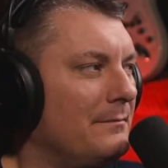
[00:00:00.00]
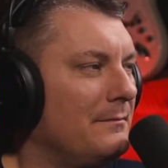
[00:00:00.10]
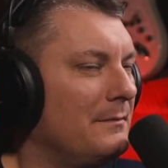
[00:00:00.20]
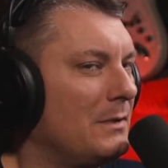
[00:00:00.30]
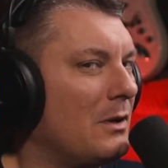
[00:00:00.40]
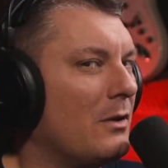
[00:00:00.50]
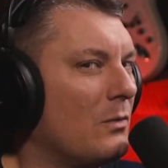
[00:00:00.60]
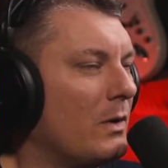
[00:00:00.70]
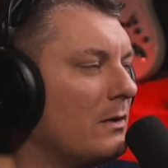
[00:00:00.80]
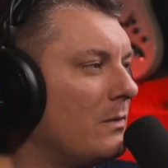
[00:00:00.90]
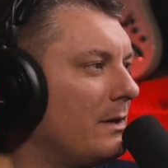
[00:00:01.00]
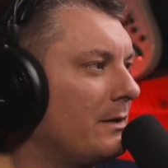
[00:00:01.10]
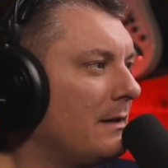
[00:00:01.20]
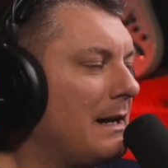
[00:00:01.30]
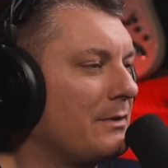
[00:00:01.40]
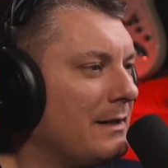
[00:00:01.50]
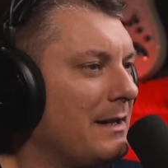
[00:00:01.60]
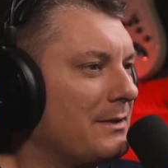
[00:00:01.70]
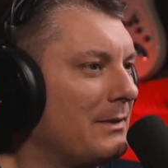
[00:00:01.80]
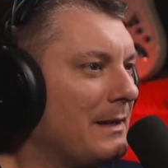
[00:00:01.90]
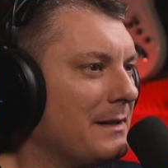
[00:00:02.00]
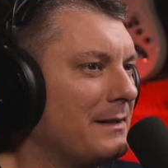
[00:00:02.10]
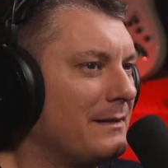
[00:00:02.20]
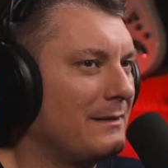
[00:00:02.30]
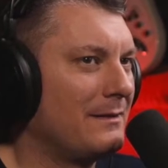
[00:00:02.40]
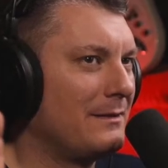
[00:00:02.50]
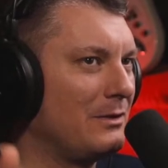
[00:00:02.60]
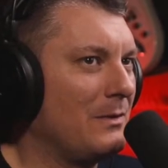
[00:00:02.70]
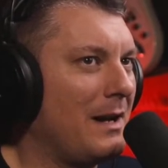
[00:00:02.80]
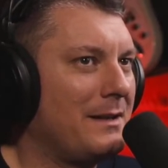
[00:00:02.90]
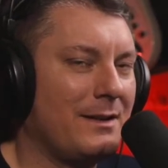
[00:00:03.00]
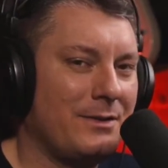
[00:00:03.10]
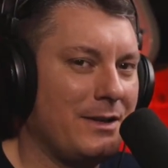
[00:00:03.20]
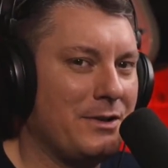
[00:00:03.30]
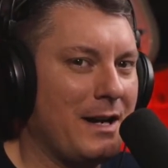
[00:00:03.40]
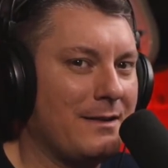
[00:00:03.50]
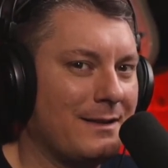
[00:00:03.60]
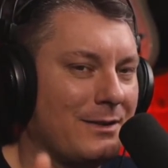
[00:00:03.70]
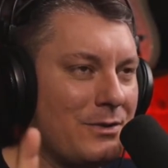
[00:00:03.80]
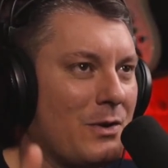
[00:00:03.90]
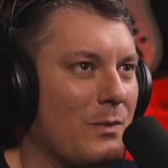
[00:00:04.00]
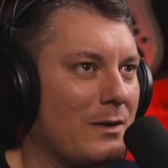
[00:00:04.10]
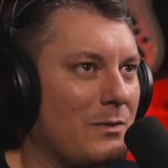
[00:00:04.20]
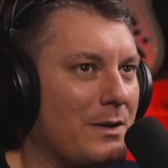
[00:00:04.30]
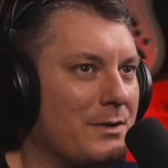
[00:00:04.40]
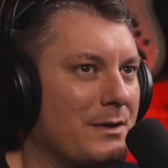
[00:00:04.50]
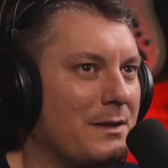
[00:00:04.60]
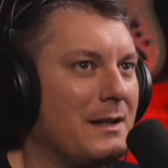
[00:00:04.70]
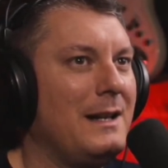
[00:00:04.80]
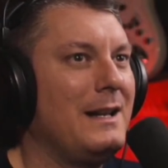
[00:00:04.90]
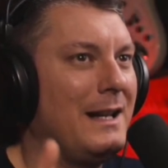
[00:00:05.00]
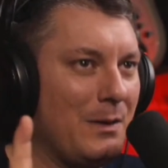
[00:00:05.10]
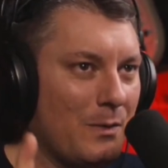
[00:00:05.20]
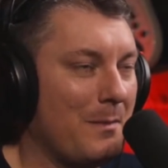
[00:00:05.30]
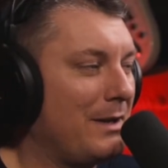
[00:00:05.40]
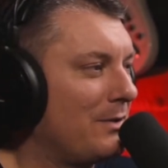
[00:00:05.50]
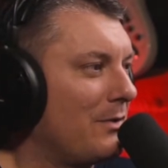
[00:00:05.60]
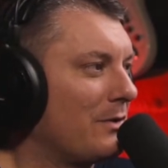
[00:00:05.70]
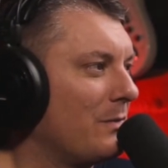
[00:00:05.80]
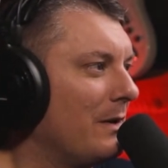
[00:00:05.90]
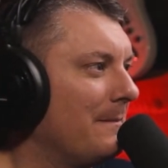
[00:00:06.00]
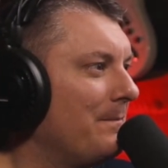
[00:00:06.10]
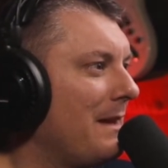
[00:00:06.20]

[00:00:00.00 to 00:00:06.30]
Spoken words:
There are no weird questions. Actually, yes, there is. Do not tell DJ that there's no weird questions. He will make sure there's one.